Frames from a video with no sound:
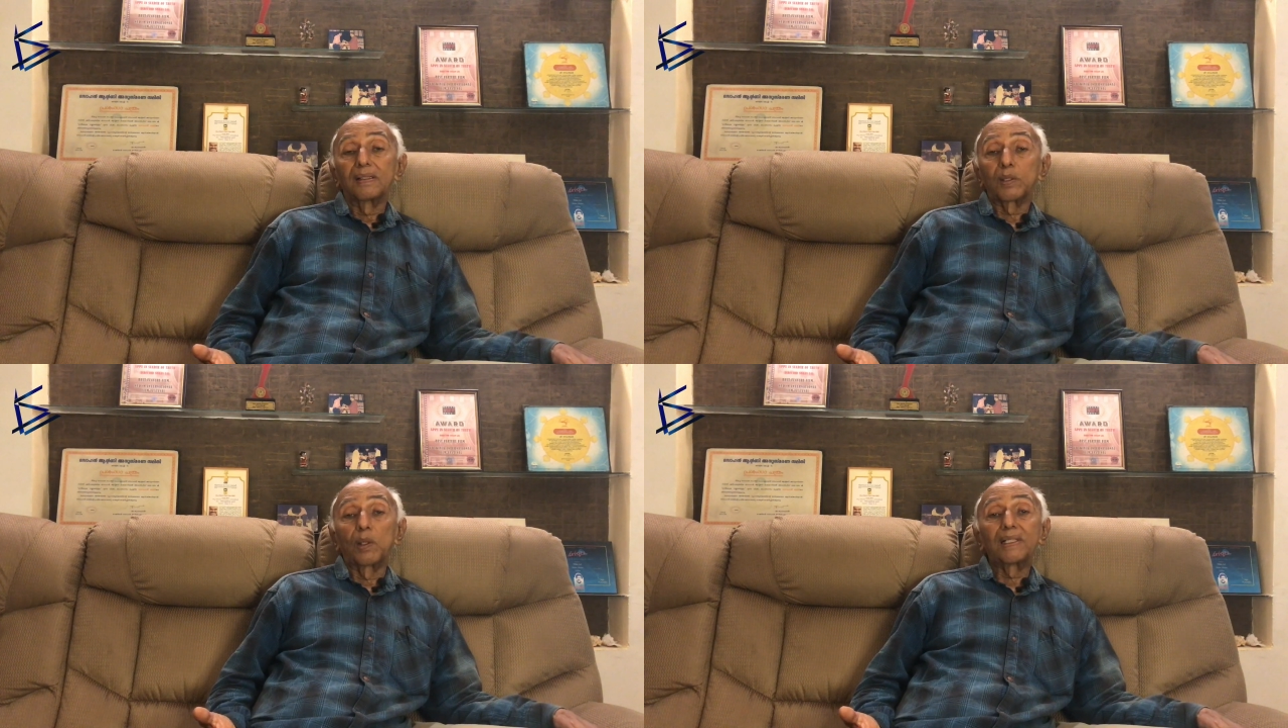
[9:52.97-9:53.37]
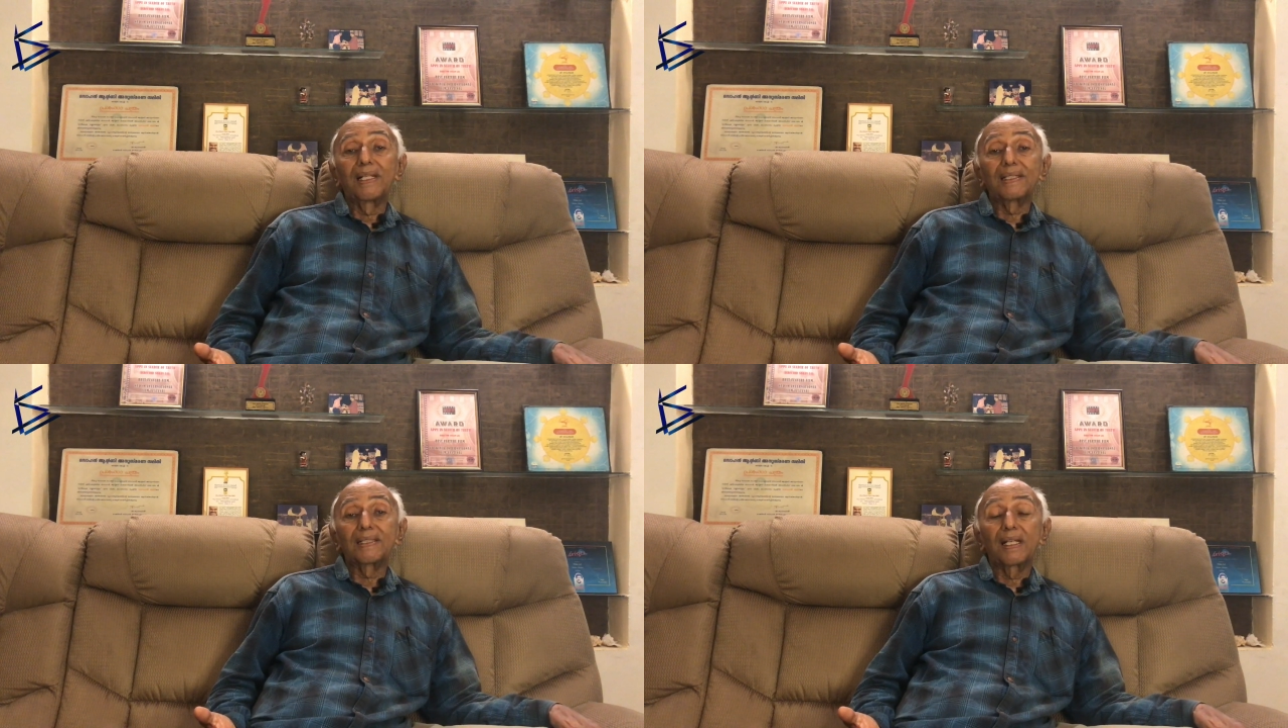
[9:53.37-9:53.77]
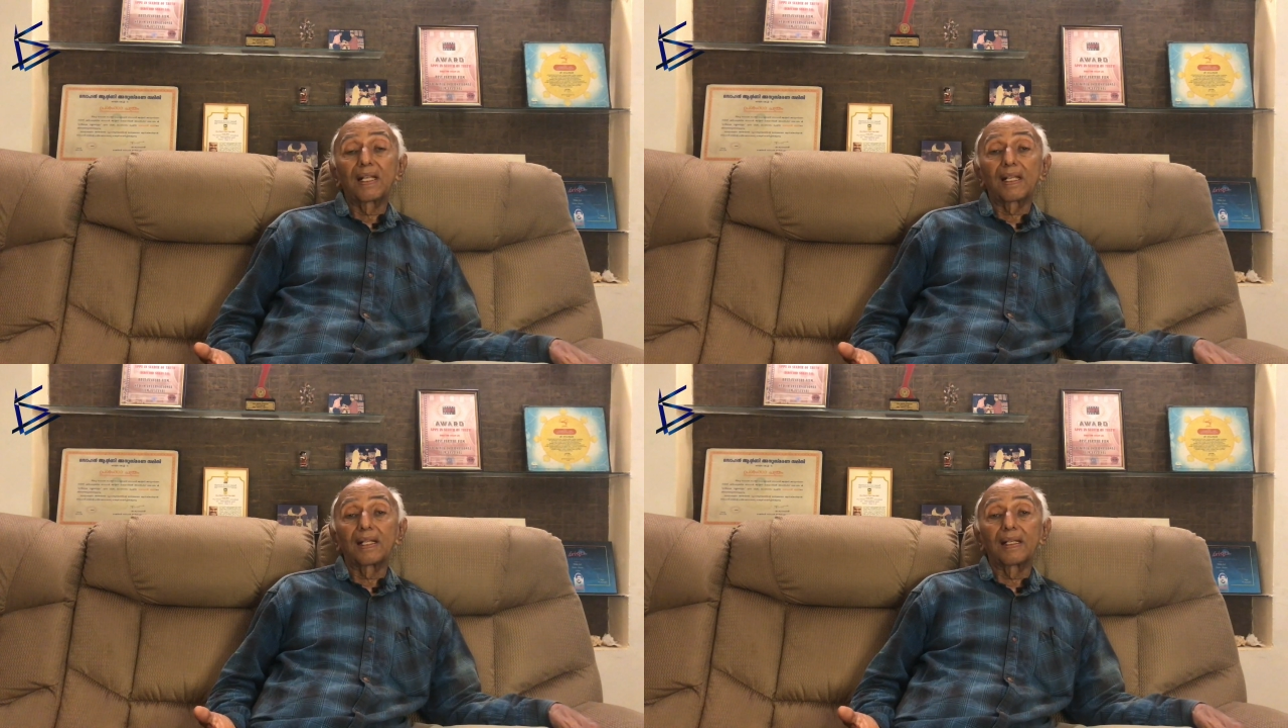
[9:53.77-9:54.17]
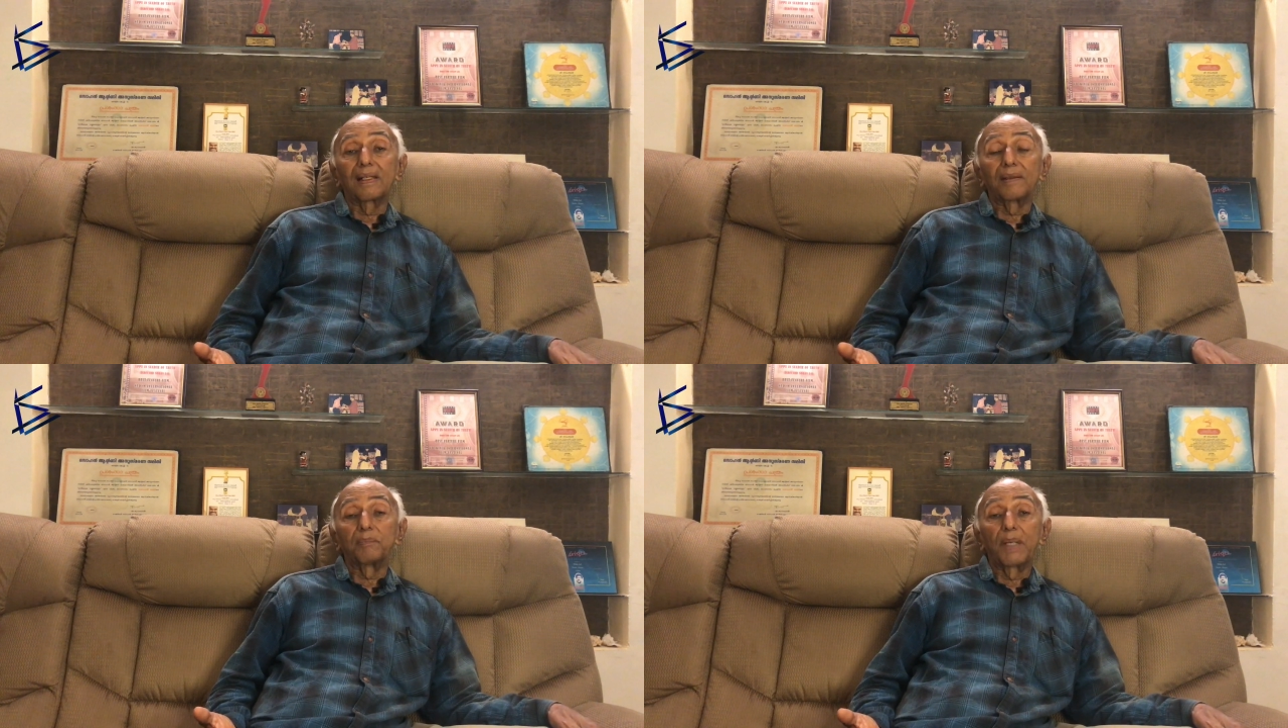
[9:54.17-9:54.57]
soldiers
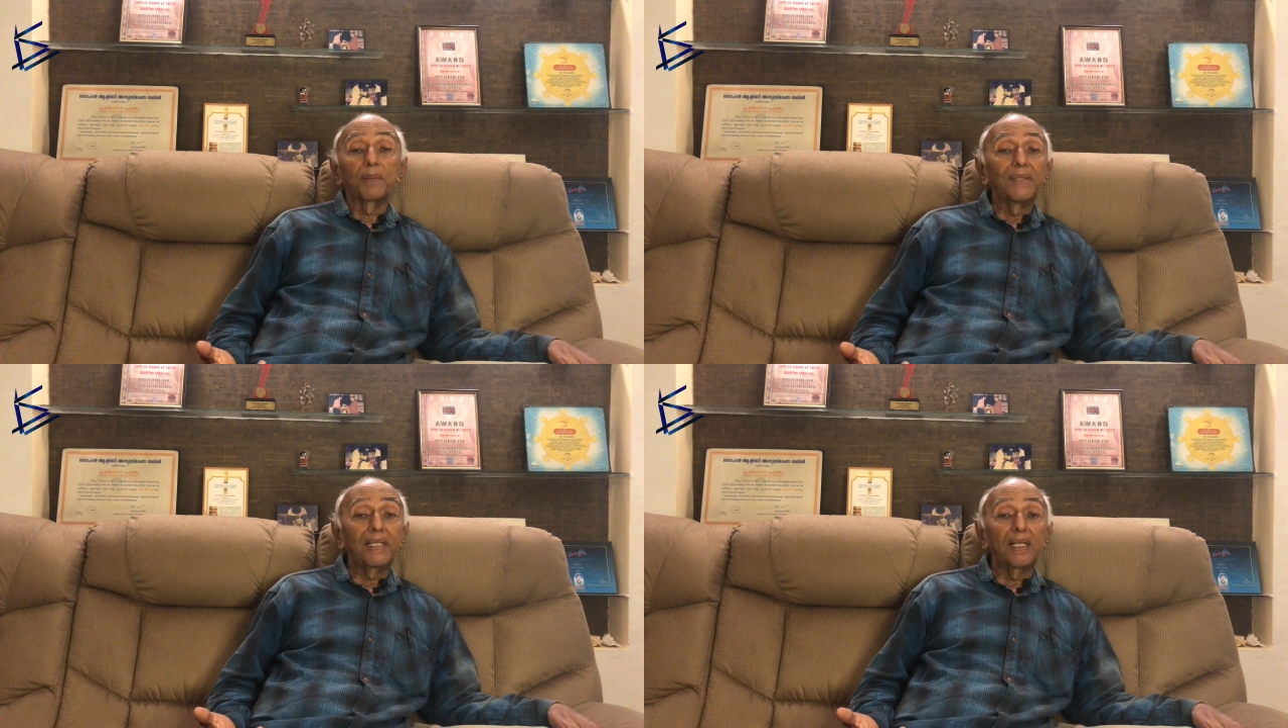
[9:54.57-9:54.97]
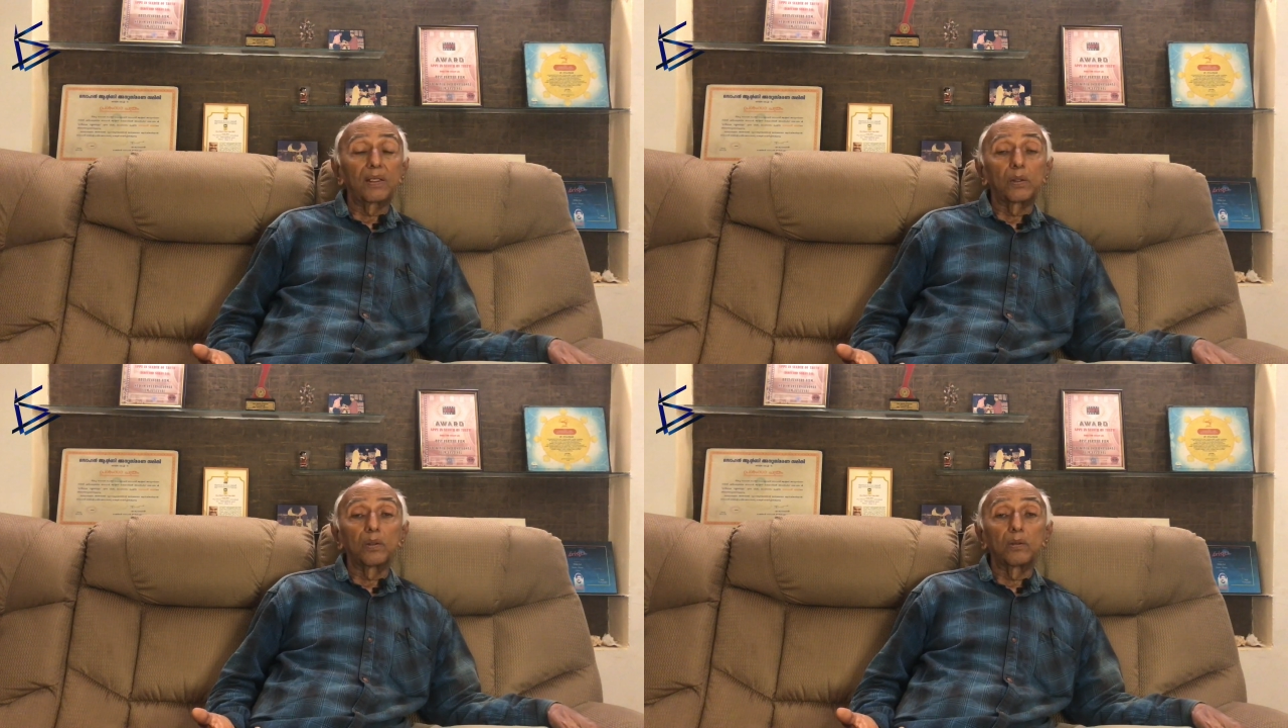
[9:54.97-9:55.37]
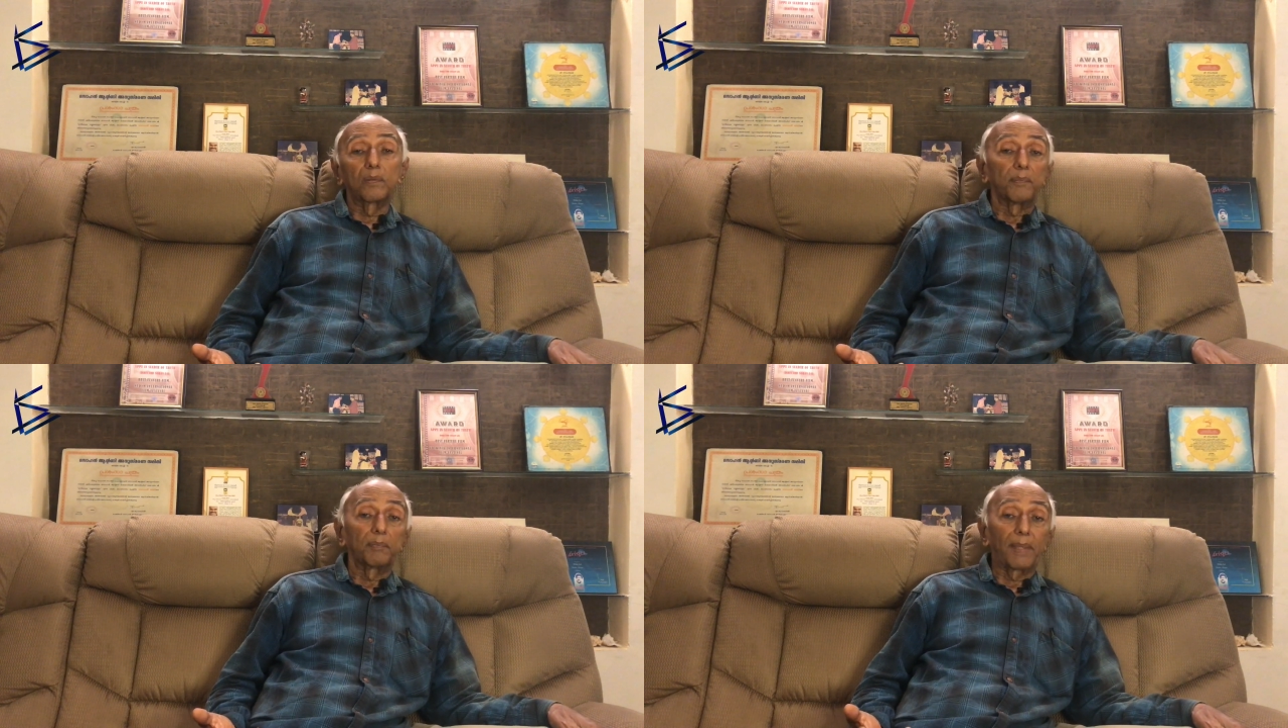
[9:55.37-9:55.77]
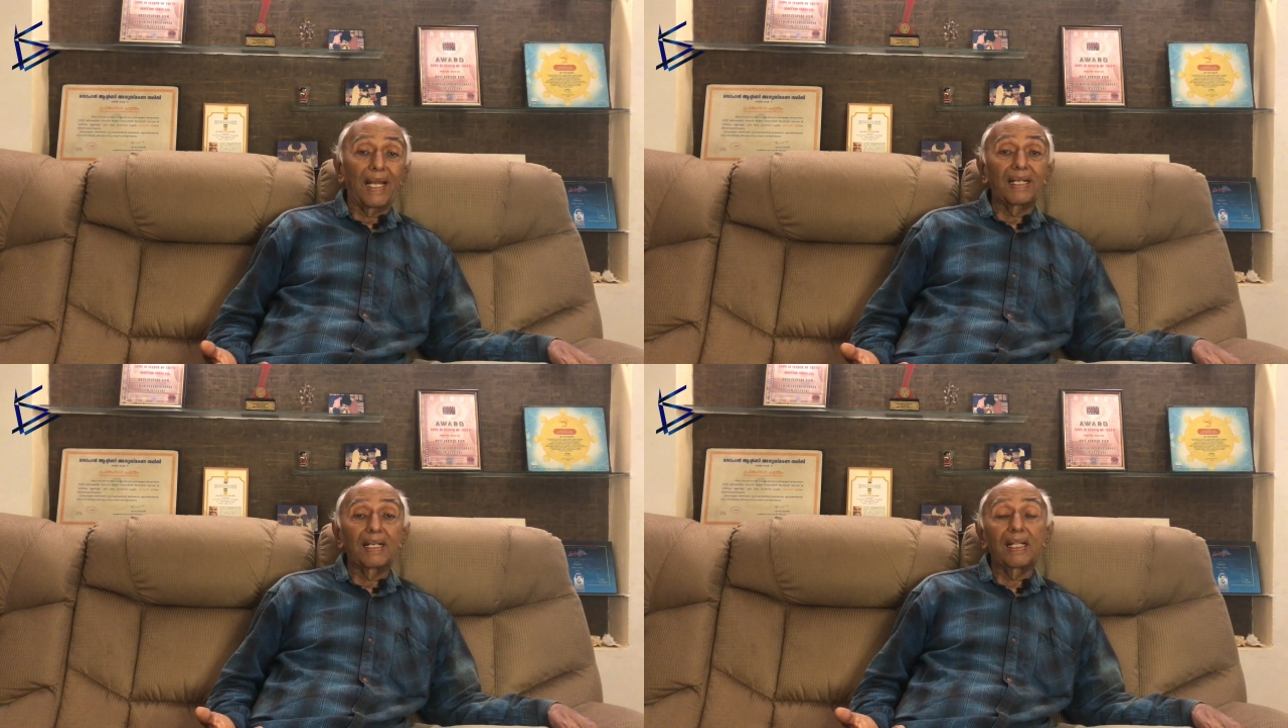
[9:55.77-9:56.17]
are permitted to
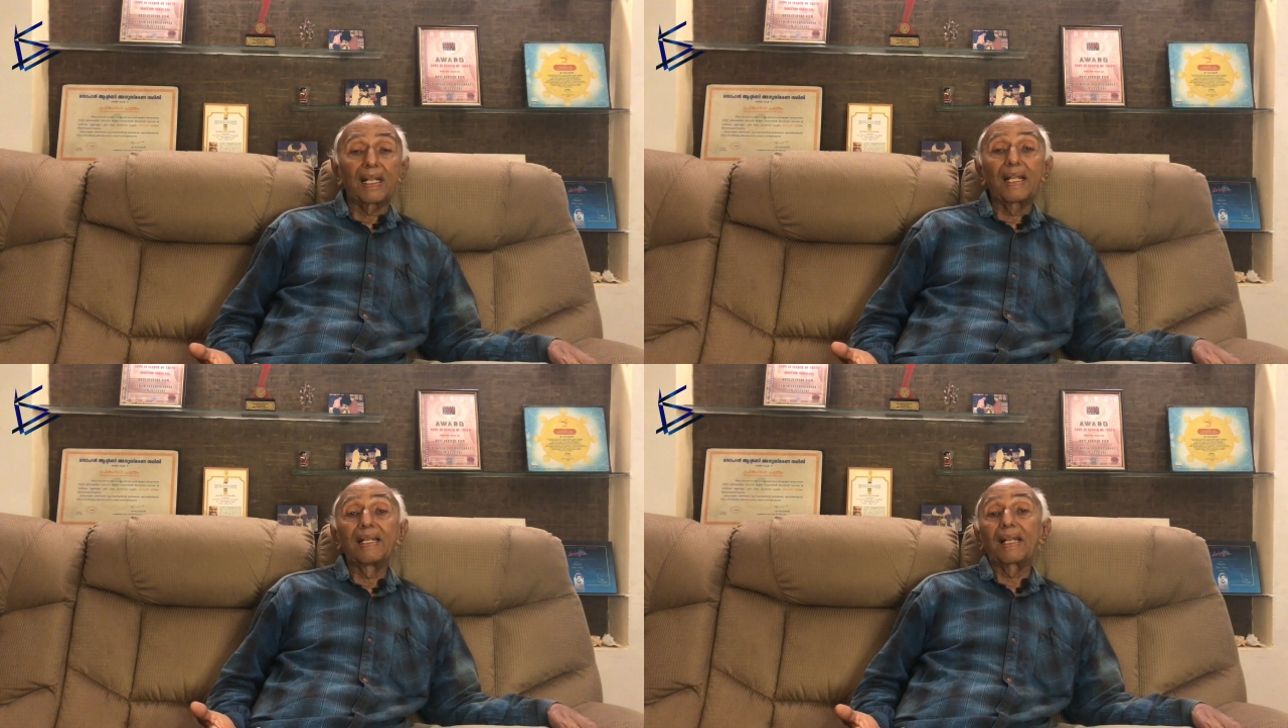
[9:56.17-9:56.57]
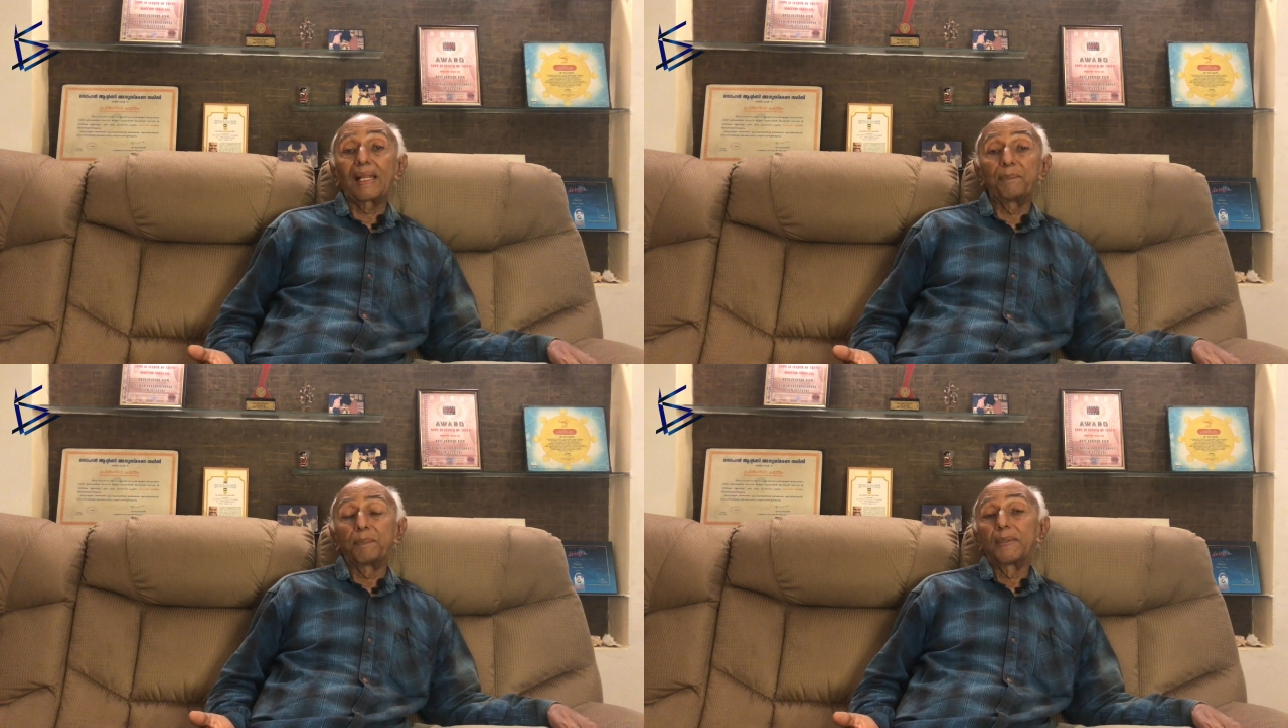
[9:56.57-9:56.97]
plunder and rape,